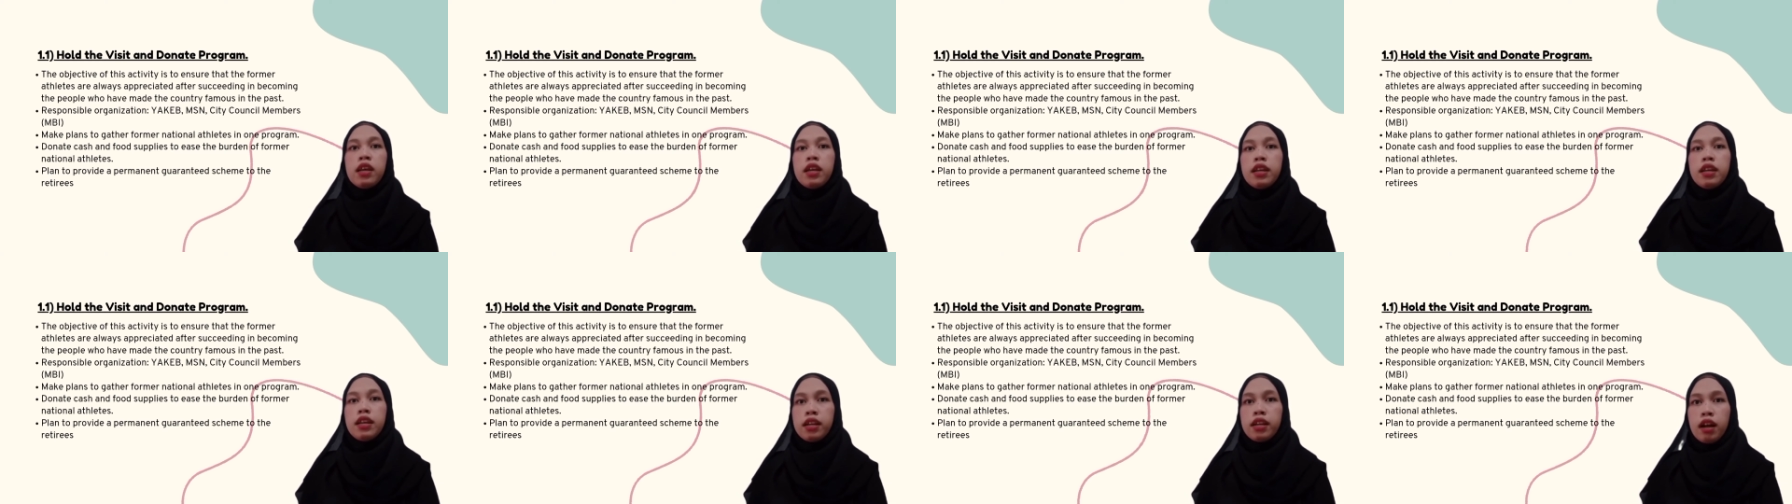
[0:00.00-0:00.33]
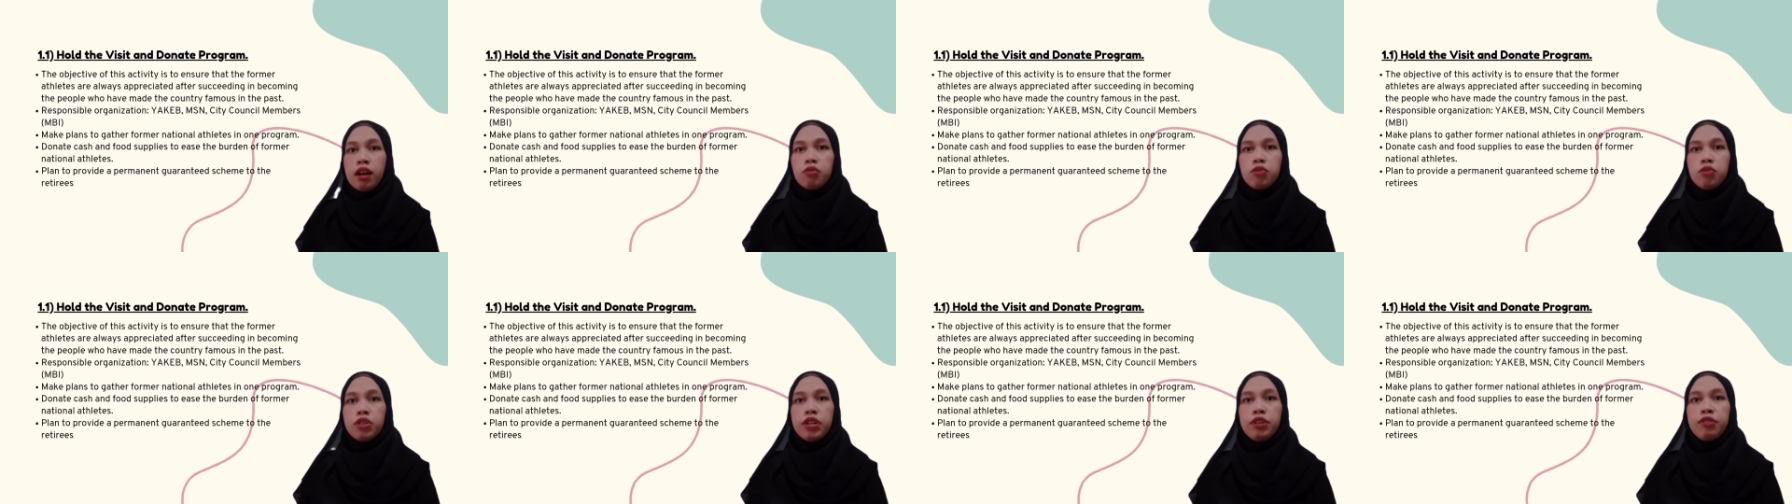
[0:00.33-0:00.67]
the
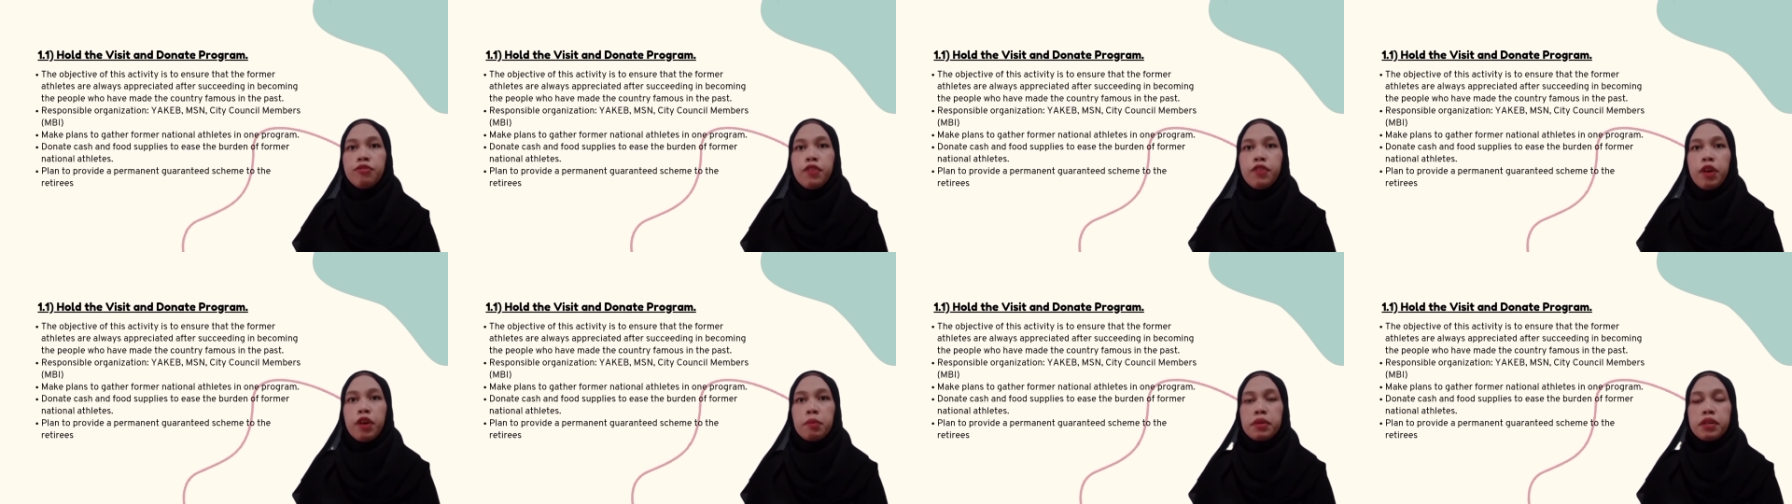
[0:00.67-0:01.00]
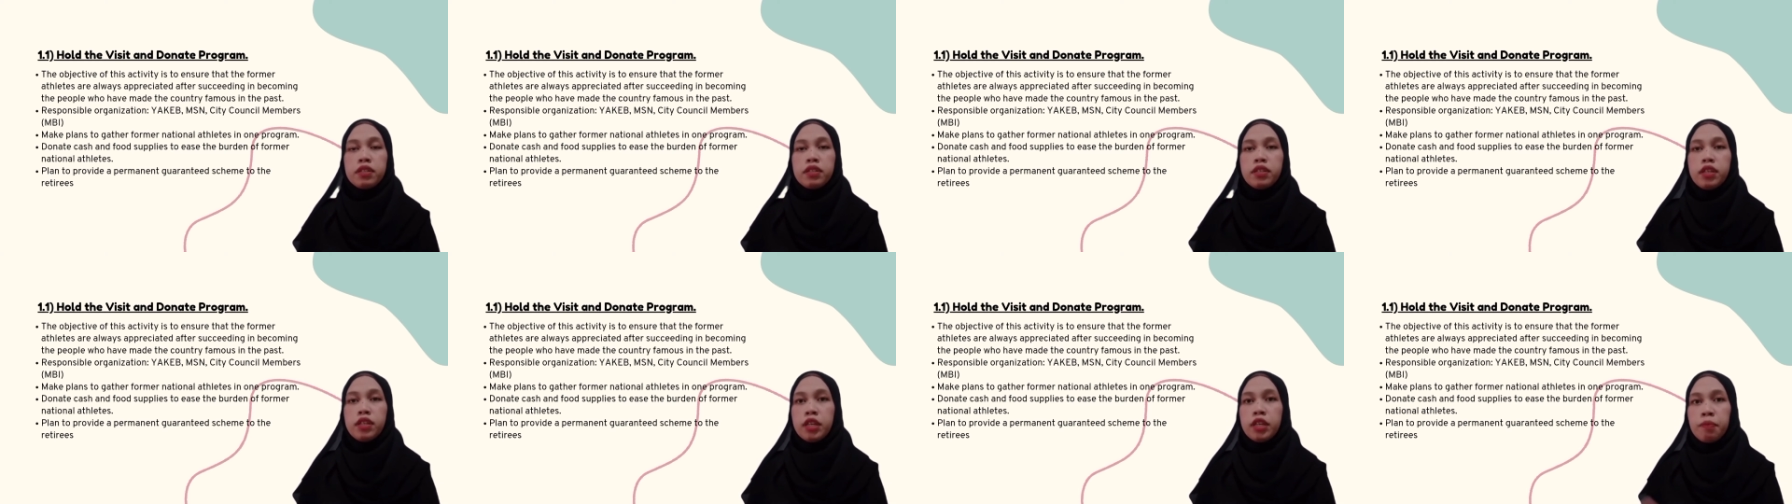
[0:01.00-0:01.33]
country
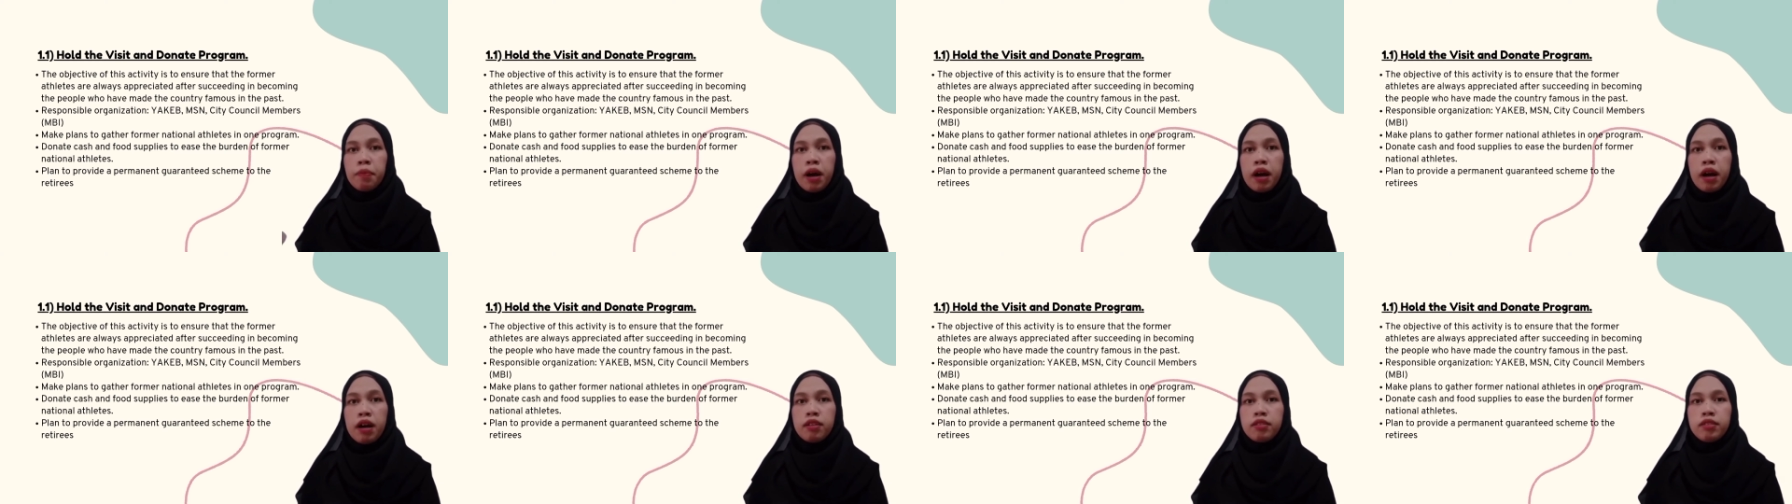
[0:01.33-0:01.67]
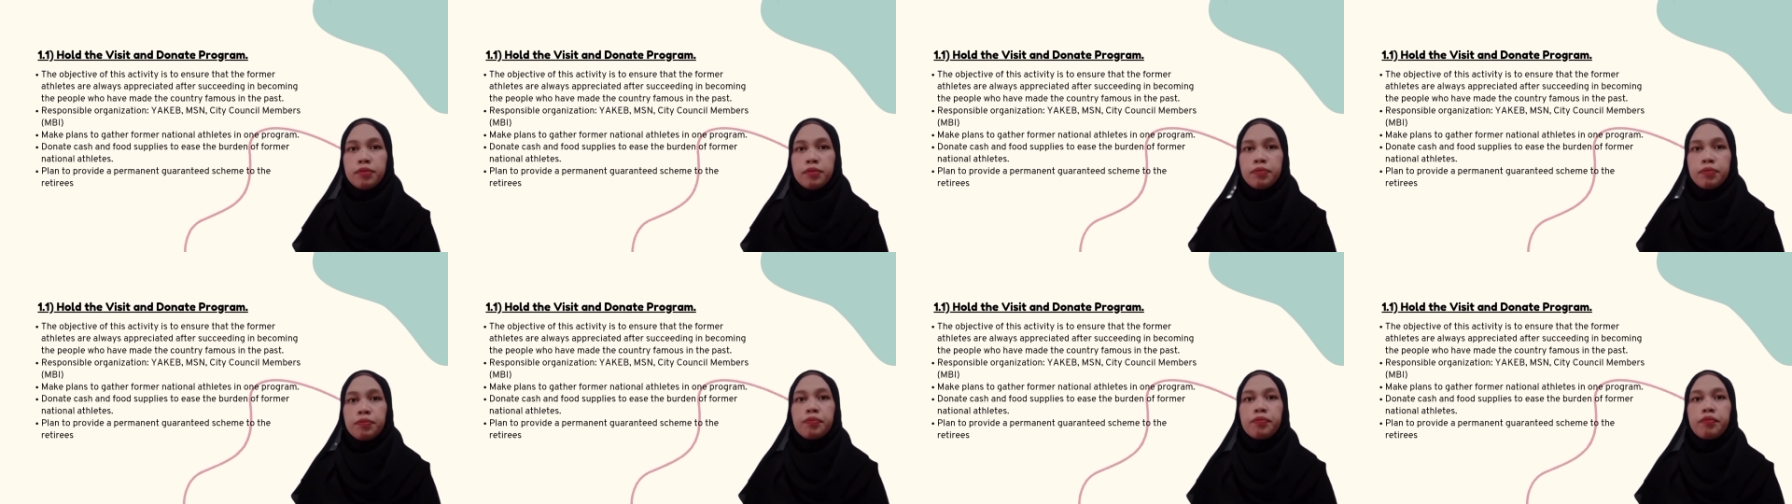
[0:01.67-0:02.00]
famous in the past.